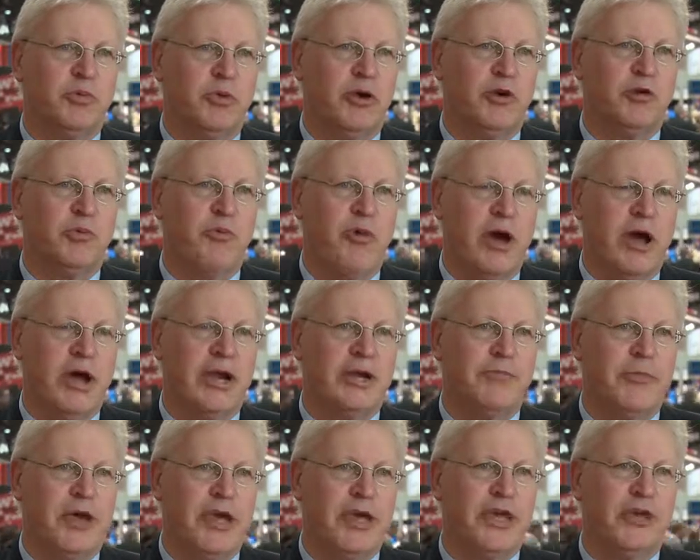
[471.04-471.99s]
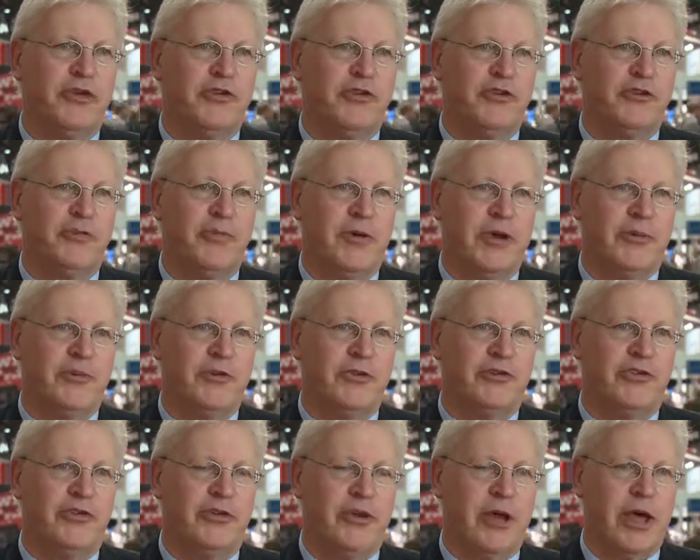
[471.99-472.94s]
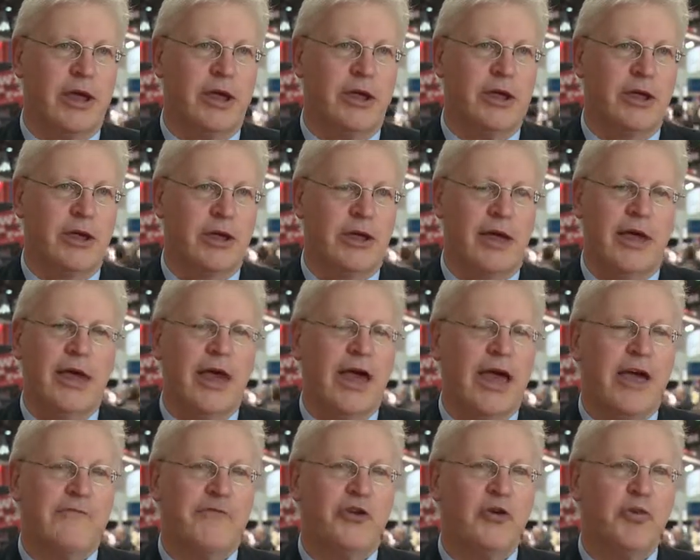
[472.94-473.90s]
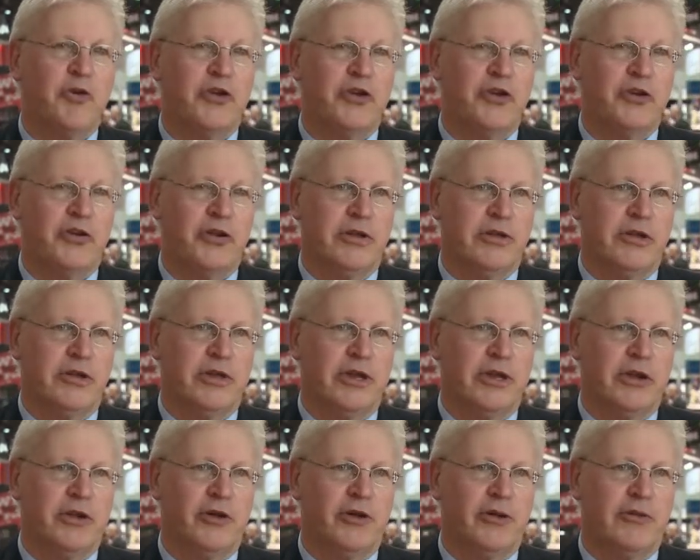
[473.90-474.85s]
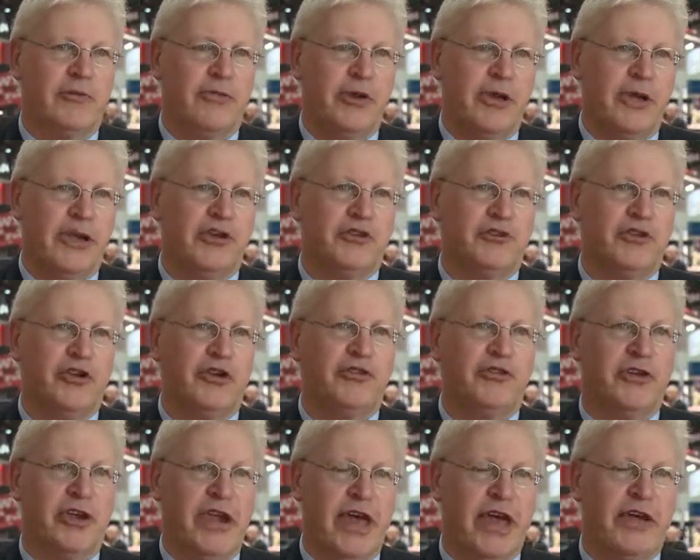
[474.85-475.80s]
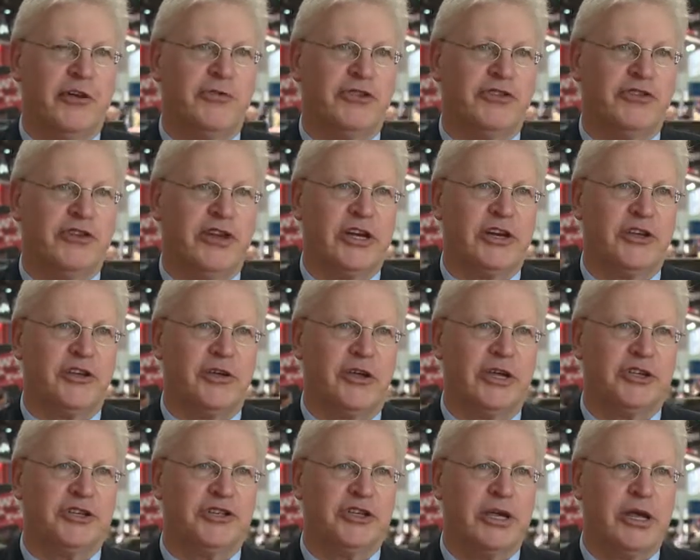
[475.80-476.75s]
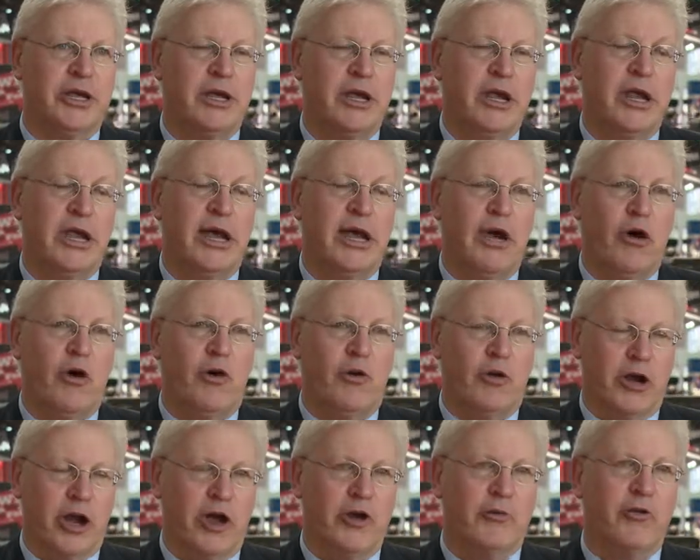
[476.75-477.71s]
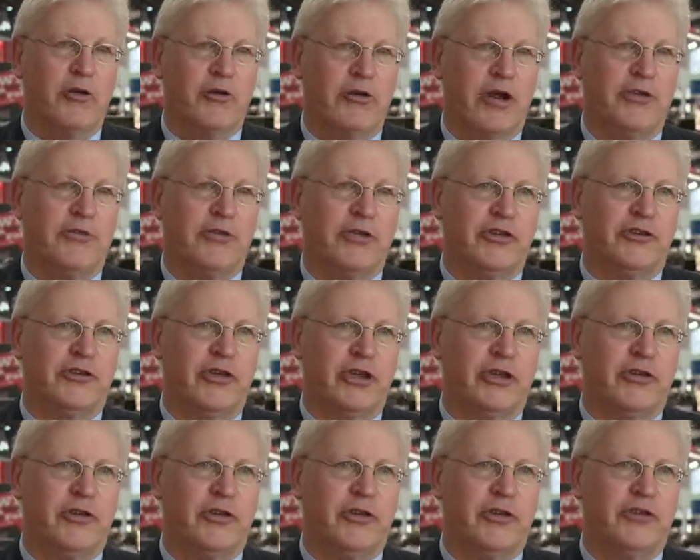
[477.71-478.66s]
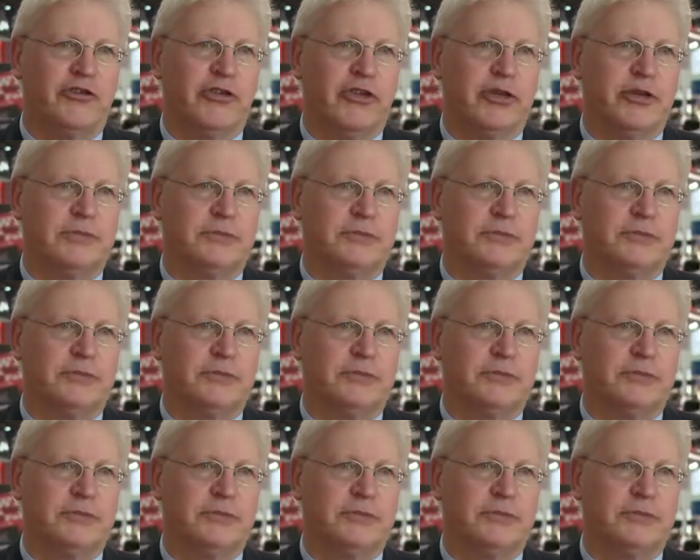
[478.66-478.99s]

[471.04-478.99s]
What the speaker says: worldwide making newspapers today, every one you can think of is using Agfa technology or Global Graphics technology.